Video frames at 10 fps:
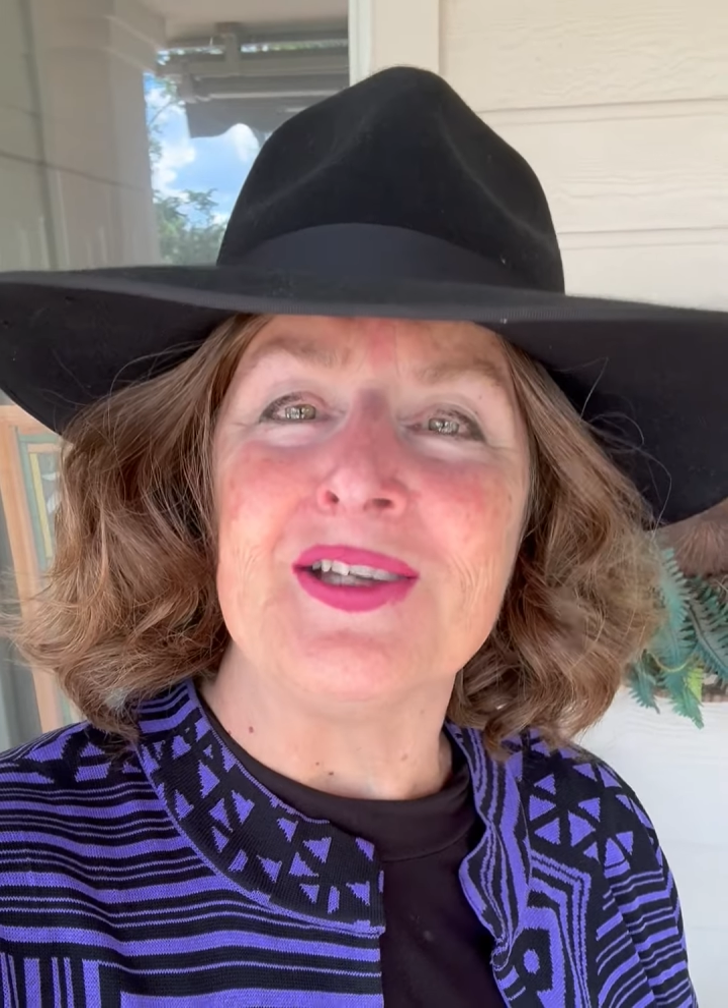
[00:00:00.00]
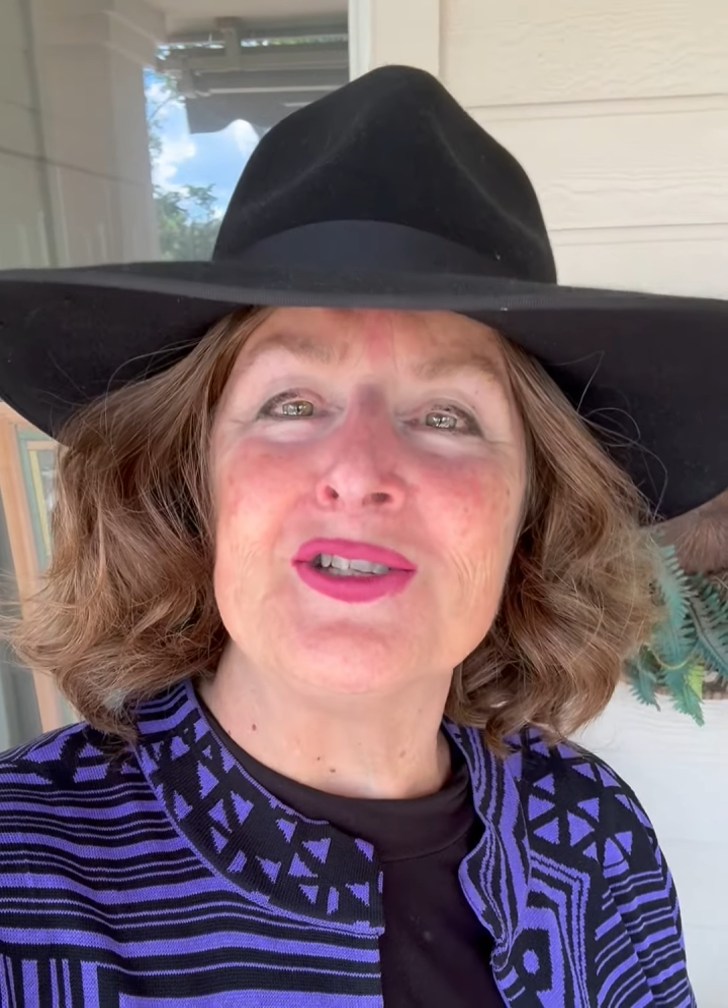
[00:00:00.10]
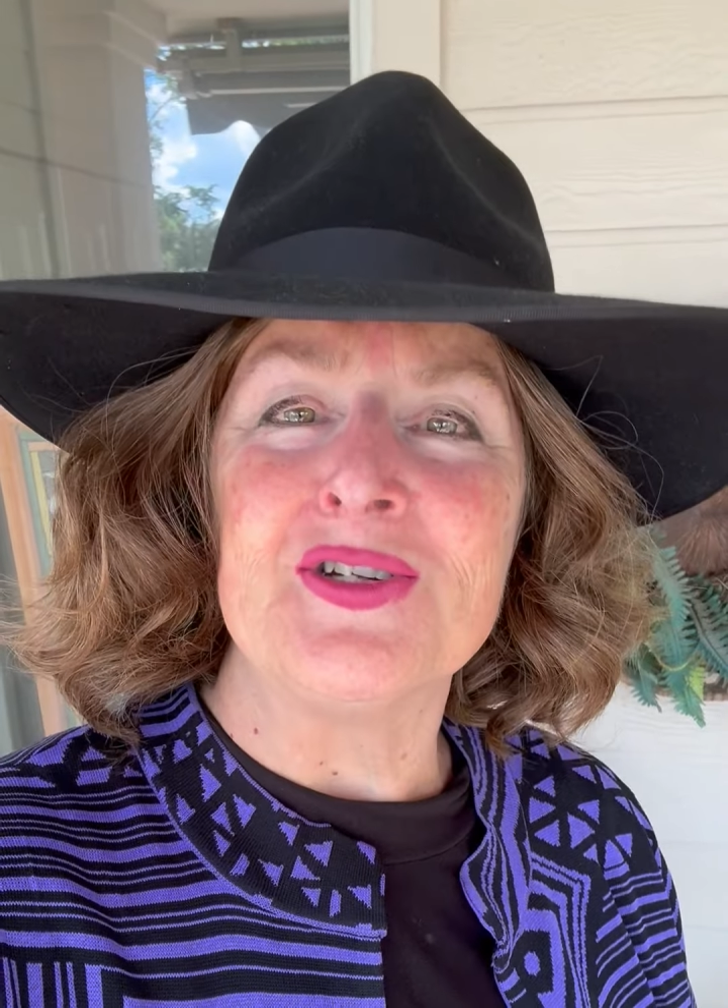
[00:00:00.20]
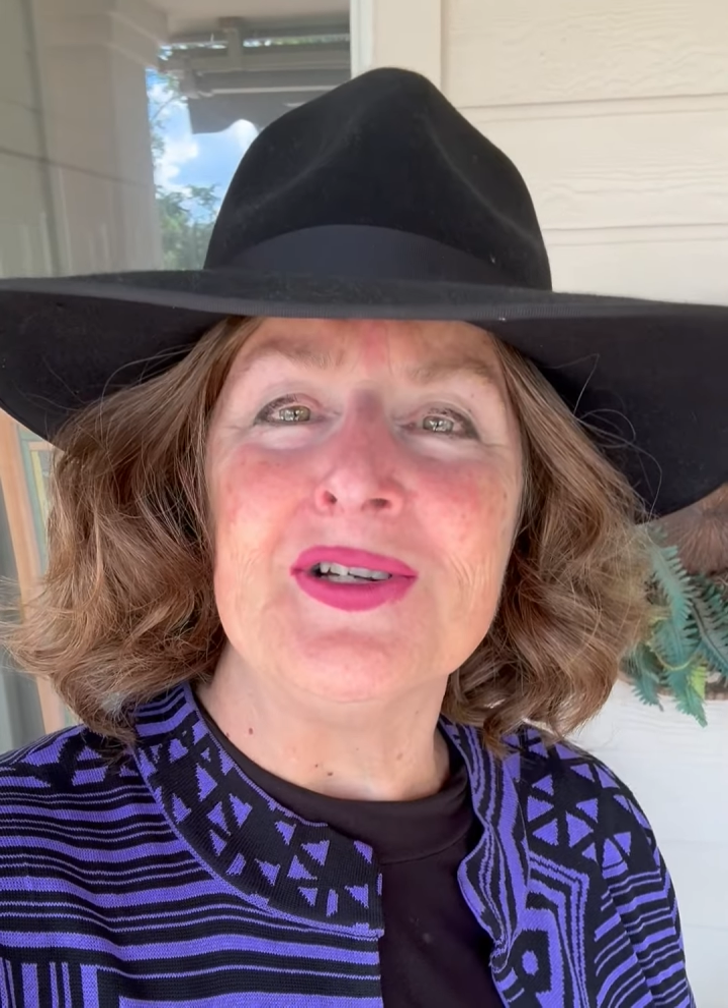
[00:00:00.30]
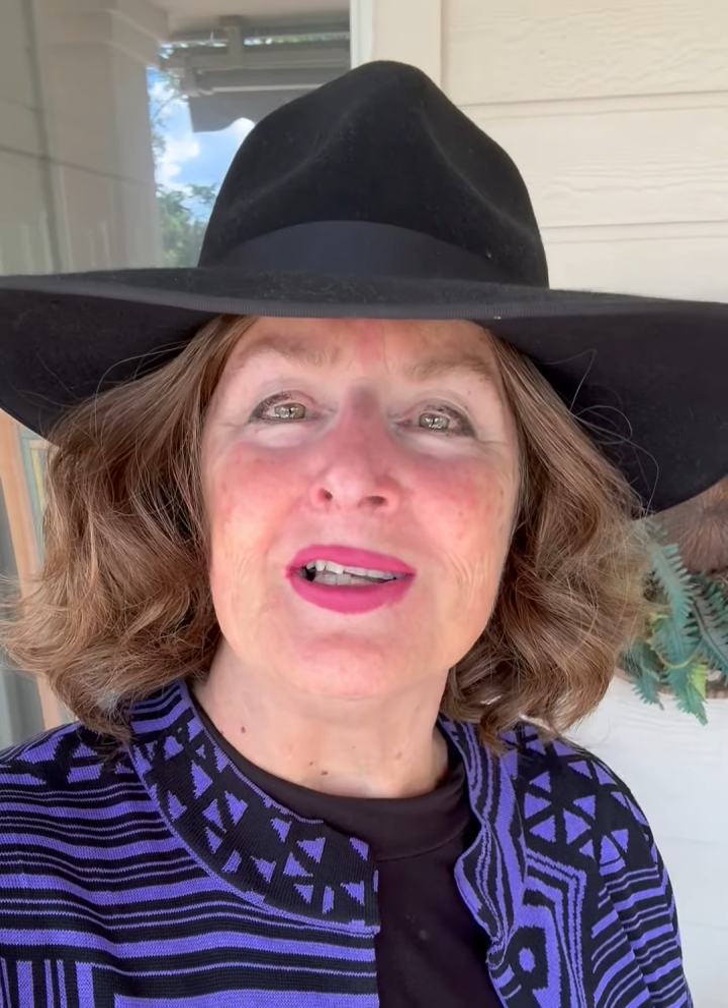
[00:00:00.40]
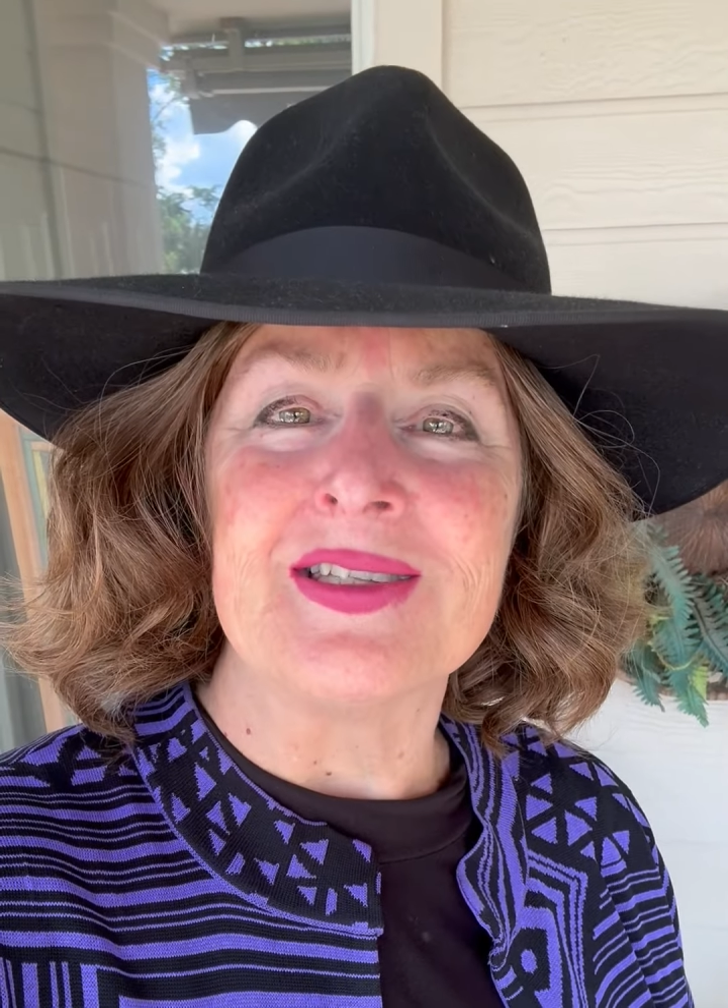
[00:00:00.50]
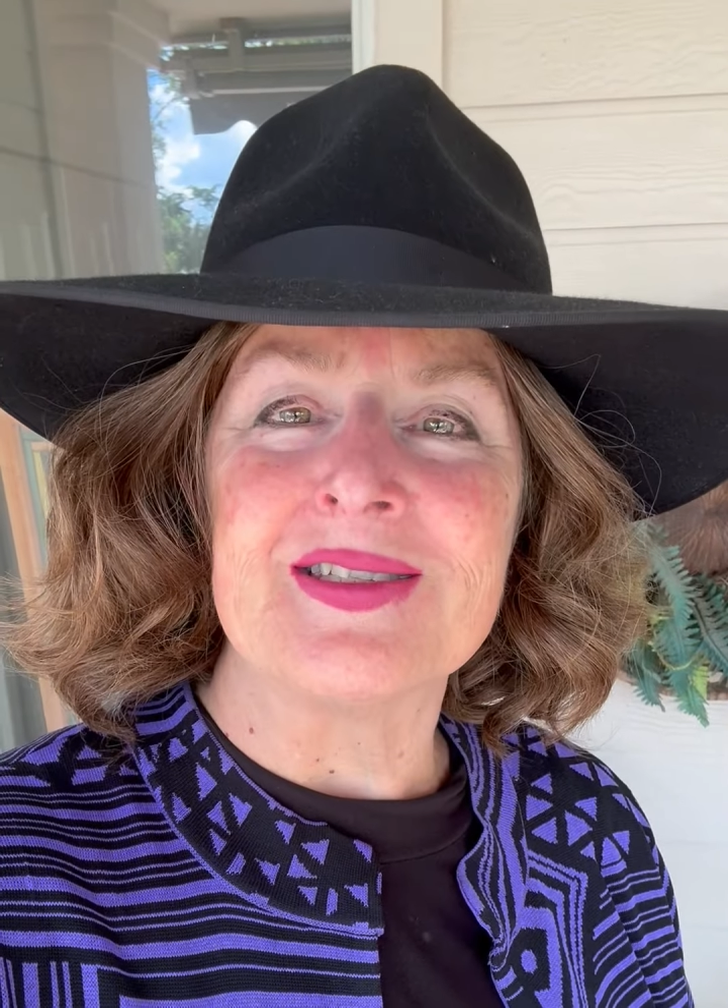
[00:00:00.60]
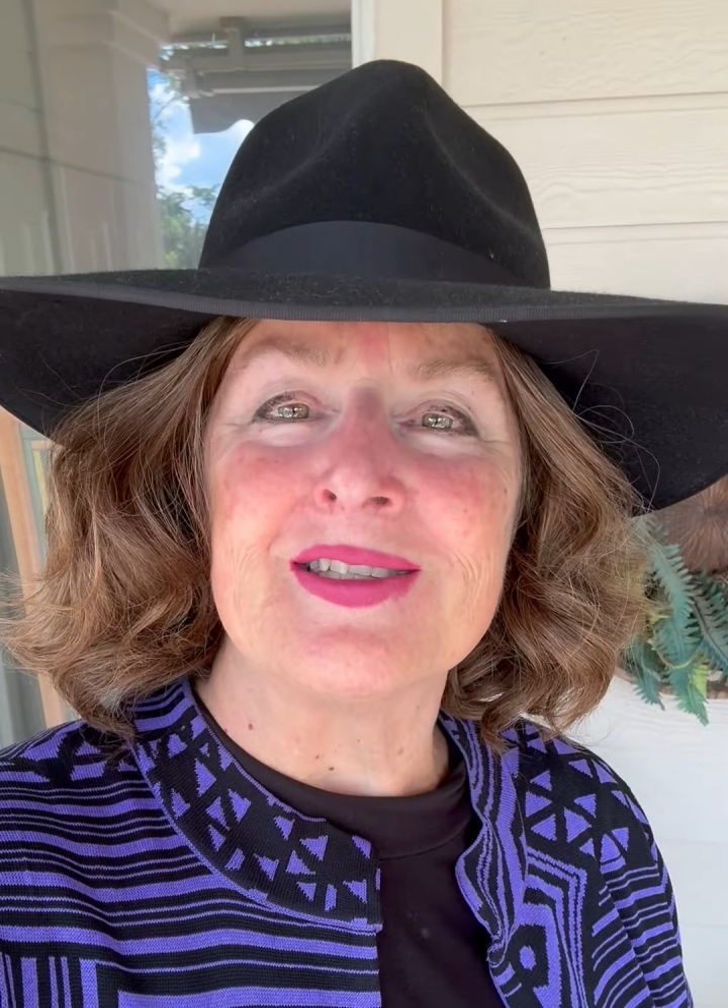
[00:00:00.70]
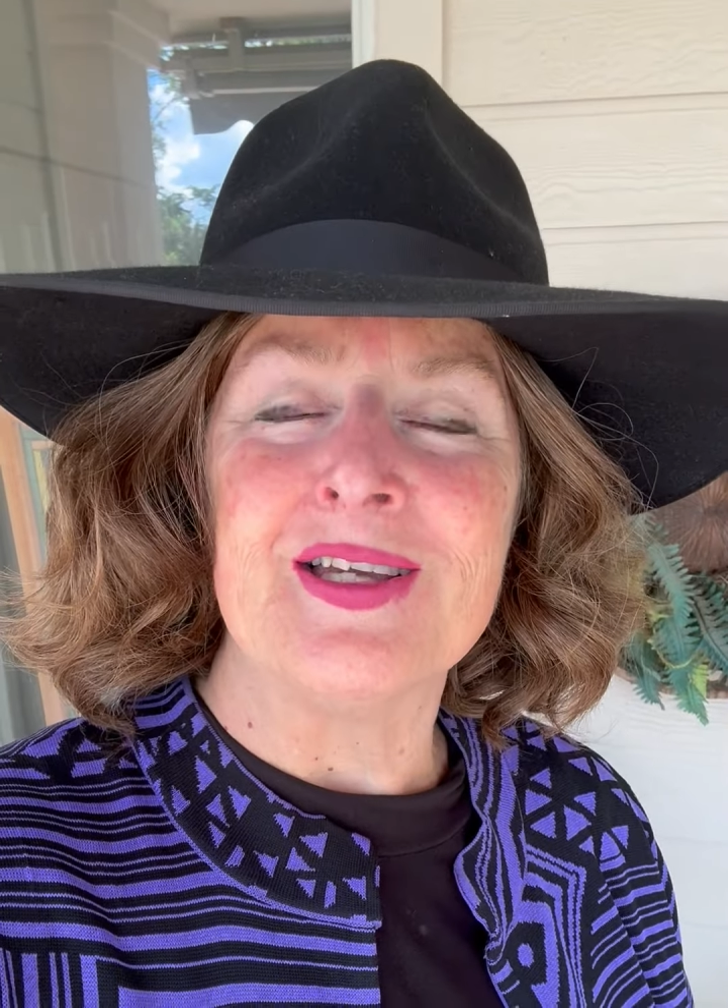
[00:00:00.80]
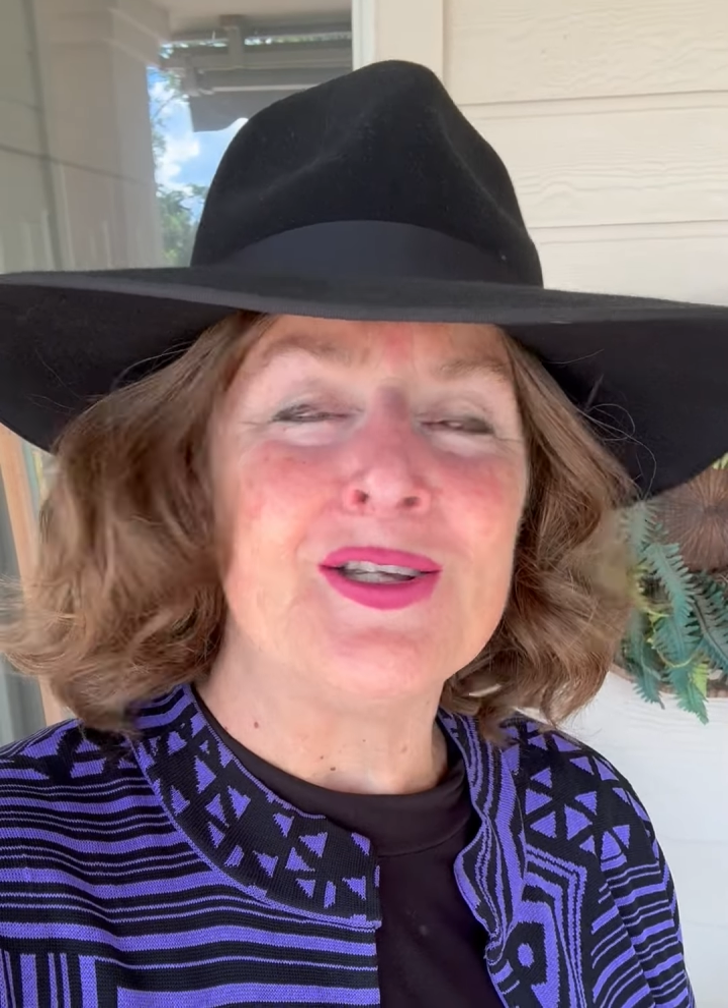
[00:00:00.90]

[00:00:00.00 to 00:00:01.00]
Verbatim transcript: journalist.